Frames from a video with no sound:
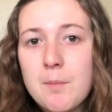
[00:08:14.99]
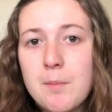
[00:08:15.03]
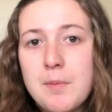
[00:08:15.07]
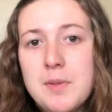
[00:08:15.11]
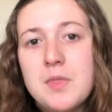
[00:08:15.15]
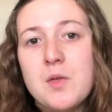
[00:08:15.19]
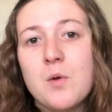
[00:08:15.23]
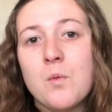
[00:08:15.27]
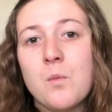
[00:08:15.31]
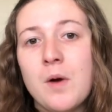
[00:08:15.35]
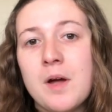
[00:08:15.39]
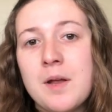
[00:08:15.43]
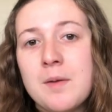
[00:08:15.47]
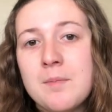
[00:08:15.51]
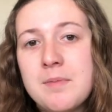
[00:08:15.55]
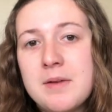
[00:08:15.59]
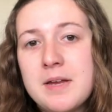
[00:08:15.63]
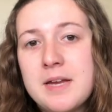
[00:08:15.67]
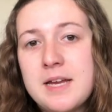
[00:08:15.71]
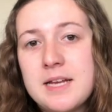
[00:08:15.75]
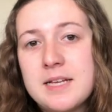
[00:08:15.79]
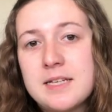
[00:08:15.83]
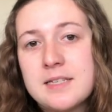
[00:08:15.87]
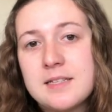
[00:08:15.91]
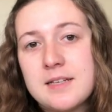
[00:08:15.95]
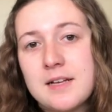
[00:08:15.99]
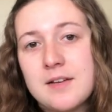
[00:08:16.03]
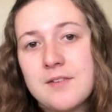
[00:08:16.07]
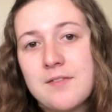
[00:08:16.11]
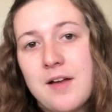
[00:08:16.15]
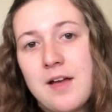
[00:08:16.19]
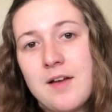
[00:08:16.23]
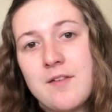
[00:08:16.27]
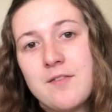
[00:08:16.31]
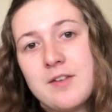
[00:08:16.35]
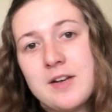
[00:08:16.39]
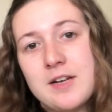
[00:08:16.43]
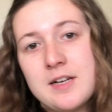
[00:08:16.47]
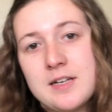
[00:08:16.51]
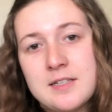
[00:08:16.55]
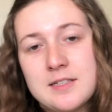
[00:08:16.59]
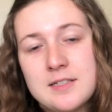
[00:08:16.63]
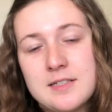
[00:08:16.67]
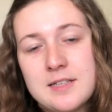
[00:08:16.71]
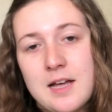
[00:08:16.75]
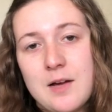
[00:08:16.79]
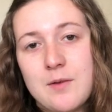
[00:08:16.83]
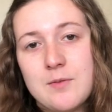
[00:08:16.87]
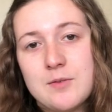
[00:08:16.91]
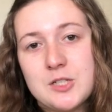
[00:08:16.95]
but the one piece of
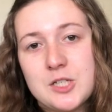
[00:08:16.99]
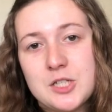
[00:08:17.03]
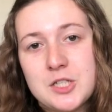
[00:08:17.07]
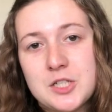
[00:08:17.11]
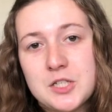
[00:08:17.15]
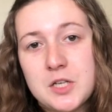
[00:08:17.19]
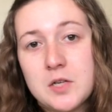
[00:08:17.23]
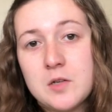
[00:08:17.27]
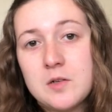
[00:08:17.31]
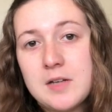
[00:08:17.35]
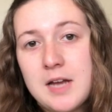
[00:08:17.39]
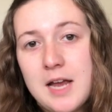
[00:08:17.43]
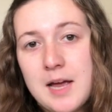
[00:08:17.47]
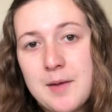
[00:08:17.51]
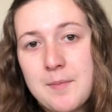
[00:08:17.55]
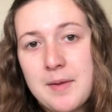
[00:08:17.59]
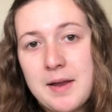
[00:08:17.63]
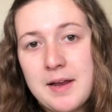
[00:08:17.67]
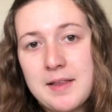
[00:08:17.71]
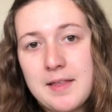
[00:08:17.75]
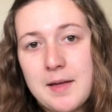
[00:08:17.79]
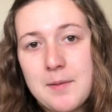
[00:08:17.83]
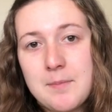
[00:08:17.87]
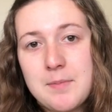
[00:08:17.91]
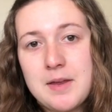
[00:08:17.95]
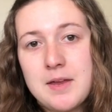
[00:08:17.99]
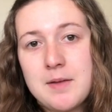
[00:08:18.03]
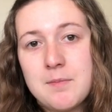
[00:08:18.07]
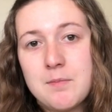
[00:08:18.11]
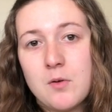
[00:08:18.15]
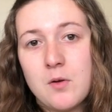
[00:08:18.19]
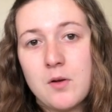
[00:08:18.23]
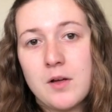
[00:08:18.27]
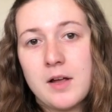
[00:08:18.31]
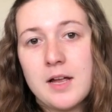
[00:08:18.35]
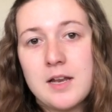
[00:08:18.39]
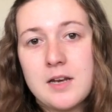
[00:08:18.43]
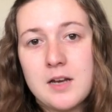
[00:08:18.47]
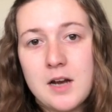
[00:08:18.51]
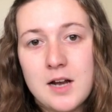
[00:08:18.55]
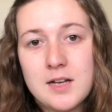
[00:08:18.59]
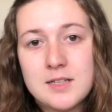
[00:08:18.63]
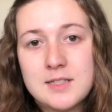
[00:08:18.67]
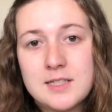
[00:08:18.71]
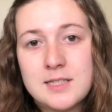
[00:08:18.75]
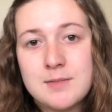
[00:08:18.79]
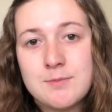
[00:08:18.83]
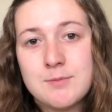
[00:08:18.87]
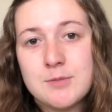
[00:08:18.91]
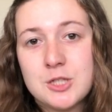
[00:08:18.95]
evidence that was just so damning that people could
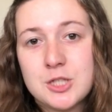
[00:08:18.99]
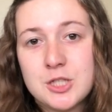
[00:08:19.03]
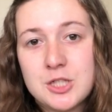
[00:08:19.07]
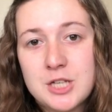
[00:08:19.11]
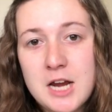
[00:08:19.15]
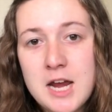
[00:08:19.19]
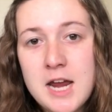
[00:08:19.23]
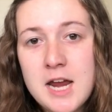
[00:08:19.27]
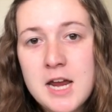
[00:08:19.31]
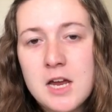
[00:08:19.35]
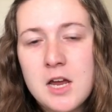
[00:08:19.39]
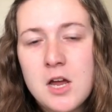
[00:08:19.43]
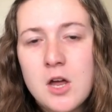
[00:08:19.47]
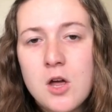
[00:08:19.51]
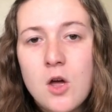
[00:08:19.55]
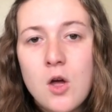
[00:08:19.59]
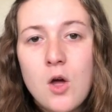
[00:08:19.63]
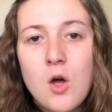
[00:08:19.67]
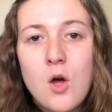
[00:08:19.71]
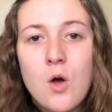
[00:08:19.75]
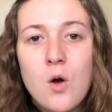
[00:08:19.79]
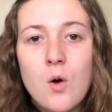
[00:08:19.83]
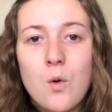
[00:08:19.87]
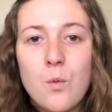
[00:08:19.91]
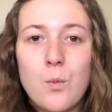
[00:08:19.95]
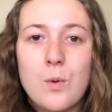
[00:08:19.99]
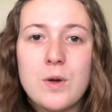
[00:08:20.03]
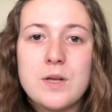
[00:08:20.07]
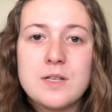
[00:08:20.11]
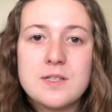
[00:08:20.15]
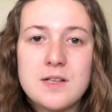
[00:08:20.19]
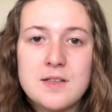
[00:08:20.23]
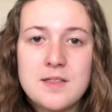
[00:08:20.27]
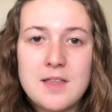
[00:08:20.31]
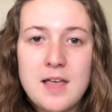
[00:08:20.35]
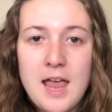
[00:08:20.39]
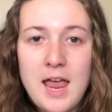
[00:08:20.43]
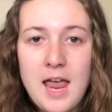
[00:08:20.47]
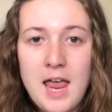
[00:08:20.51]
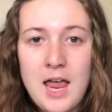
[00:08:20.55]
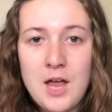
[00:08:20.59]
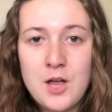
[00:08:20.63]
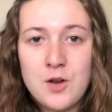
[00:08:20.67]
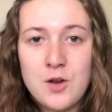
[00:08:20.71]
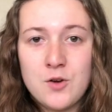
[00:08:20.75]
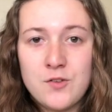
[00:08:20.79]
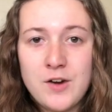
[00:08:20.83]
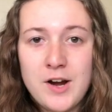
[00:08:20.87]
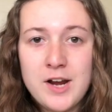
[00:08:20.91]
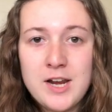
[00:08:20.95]
not seem to shake was that the
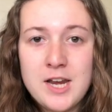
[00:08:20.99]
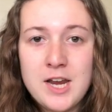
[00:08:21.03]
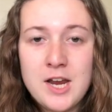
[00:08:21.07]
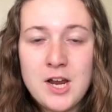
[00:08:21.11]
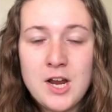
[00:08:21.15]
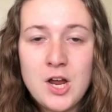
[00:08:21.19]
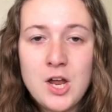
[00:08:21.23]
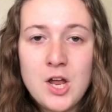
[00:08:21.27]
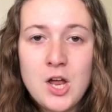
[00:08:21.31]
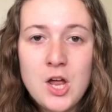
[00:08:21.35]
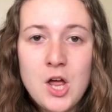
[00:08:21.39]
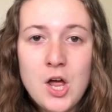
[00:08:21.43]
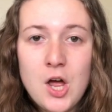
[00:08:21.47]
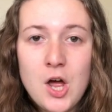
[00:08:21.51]
handwriting